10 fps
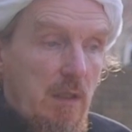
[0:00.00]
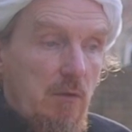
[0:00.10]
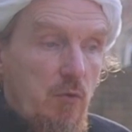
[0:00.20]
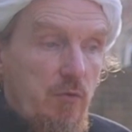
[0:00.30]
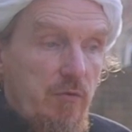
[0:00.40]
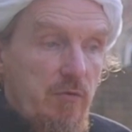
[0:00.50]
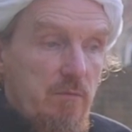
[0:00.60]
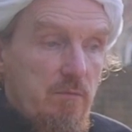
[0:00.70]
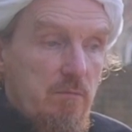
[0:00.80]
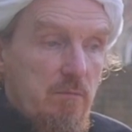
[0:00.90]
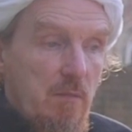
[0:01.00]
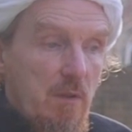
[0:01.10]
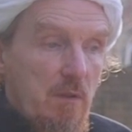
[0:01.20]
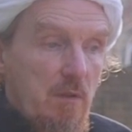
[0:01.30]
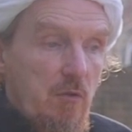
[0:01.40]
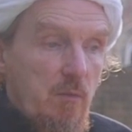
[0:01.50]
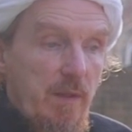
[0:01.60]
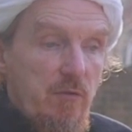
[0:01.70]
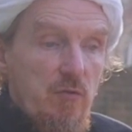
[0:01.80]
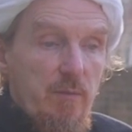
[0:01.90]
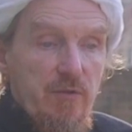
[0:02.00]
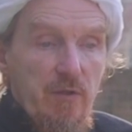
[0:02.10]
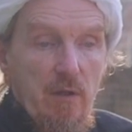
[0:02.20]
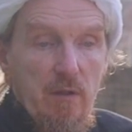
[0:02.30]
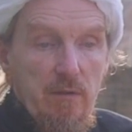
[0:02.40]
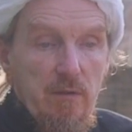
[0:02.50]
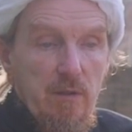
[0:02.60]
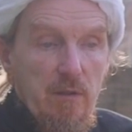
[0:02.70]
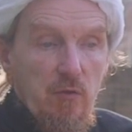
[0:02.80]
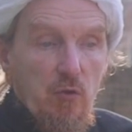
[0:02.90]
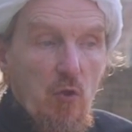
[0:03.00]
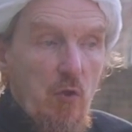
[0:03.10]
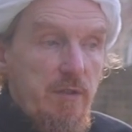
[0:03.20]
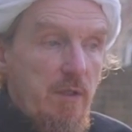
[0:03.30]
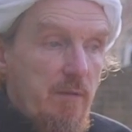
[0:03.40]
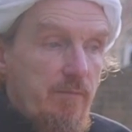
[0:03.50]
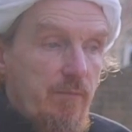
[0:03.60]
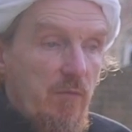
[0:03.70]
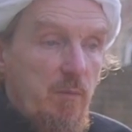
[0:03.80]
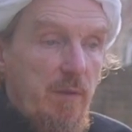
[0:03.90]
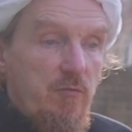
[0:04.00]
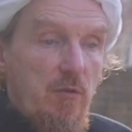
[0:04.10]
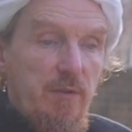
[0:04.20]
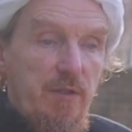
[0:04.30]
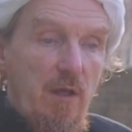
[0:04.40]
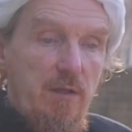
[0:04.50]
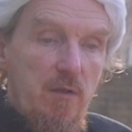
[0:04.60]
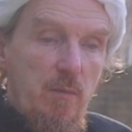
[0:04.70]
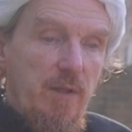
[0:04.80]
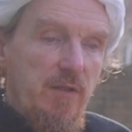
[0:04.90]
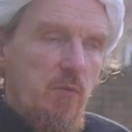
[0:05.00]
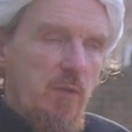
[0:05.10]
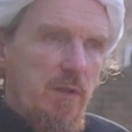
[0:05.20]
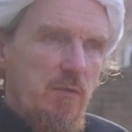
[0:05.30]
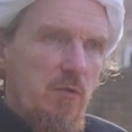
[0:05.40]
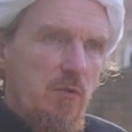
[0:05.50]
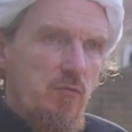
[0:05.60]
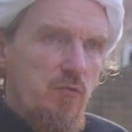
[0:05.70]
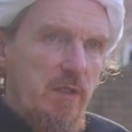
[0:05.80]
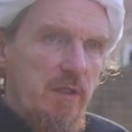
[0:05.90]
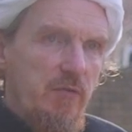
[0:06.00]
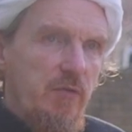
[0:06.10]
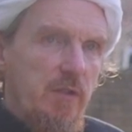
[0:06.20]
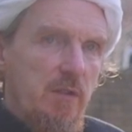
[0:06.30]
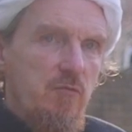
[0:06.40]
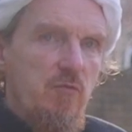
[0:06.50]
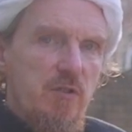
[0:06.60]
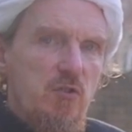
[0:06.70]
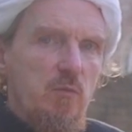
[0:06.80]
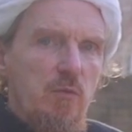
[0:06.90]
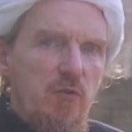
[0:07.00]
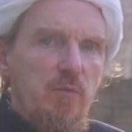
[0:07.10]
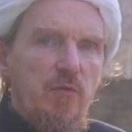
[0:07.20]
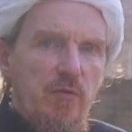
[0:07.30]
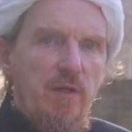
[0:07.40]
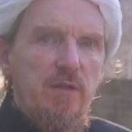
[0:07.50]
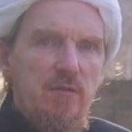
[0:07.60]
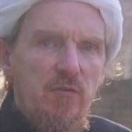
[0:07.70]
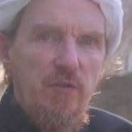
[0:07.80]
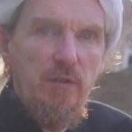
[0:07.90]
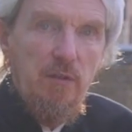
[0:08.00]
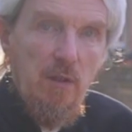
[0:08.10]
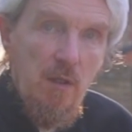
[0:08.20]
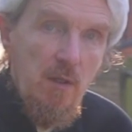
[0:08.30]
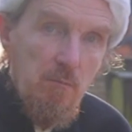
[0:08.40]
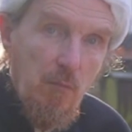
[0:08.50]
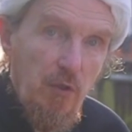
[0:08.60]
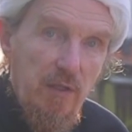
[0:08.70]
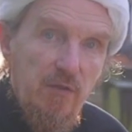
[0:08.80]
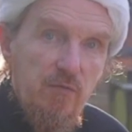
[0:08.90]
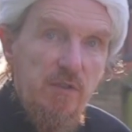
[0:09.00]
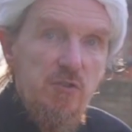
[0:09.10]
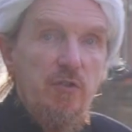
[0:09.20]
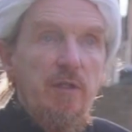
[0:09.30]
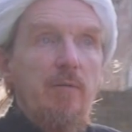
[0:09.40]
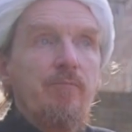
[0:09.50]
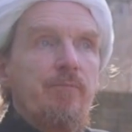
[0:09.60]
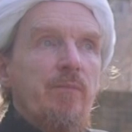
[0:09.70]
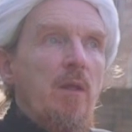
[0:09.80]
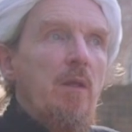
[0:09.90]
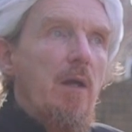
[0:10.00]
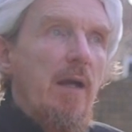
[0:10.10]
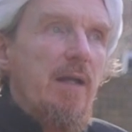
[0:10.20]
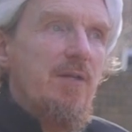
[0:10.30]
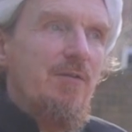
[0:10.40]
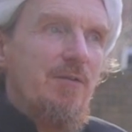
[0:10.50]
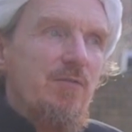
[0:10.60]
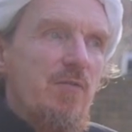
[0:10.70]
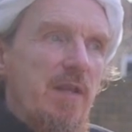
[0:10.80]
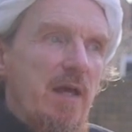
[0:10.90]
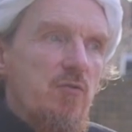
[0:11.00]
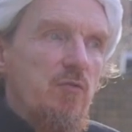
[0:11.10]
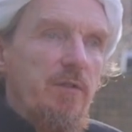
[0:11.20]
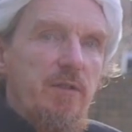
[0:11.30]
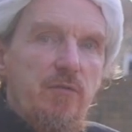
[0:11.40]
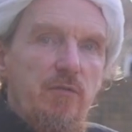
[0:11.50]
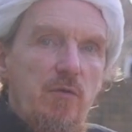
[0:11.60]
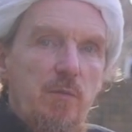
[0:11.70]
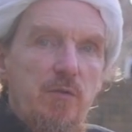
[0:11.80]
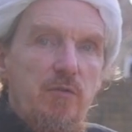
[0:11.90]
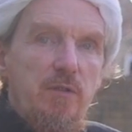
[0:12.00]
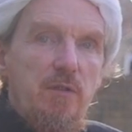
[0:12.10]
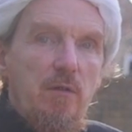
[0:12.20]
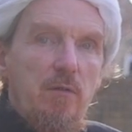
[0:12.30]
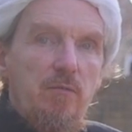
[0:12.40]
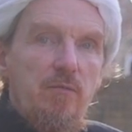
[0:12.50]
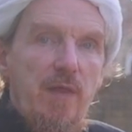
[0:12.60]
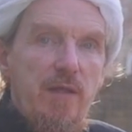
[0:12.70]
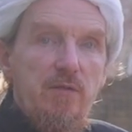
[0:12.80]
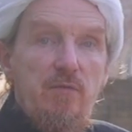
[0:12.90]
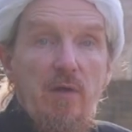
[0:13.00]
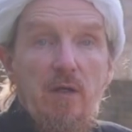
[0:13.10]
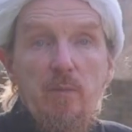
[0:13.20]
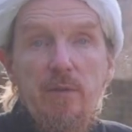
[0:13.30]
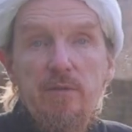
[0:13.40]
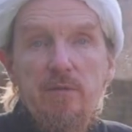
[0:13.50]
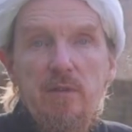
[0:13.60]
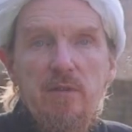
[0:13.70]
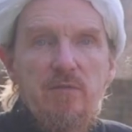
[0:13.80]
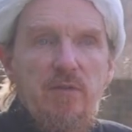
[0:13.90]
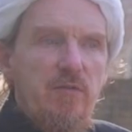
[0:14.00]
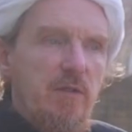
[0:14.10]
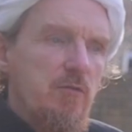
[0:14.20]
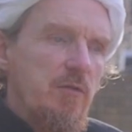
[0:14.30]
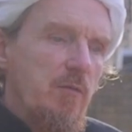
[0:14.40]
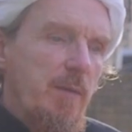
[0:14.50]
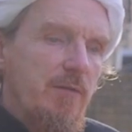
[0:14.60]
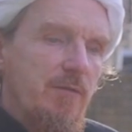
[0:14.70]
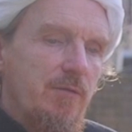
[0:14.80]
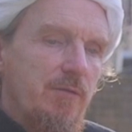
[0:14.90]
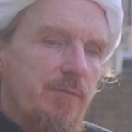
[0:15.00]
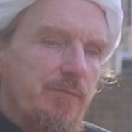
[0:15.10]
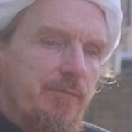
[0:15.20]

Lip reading: Al-Quds, spend Ramadan in Konya, spend Ramadan in a place where you can really see a traditional Muslim society still more or less functioning, and get a sense of the naturalness and the beauty of that environment and of its sacred spaces.